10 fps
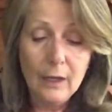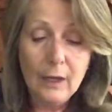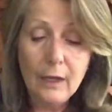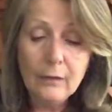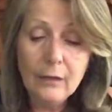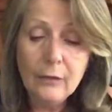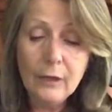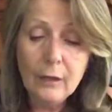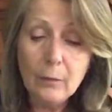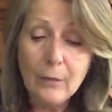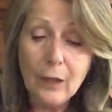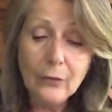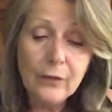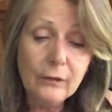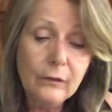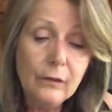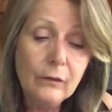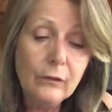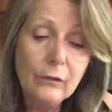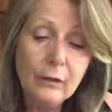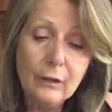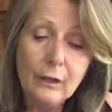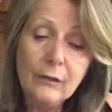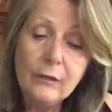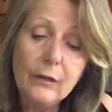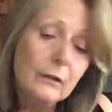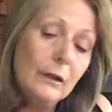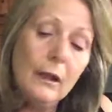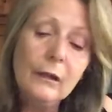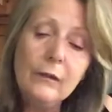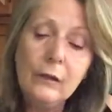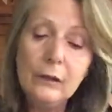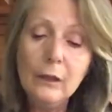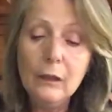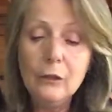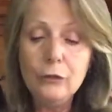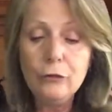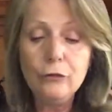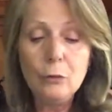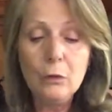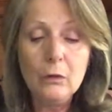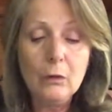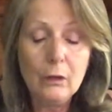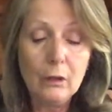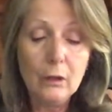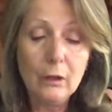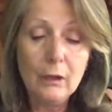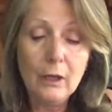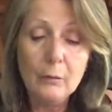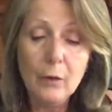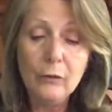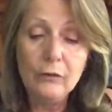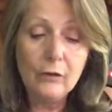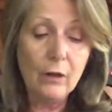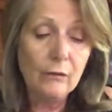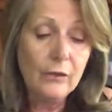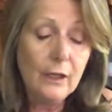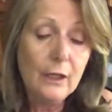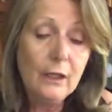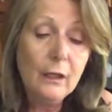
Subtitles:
And the thing about this is, it's a little unusual than most of the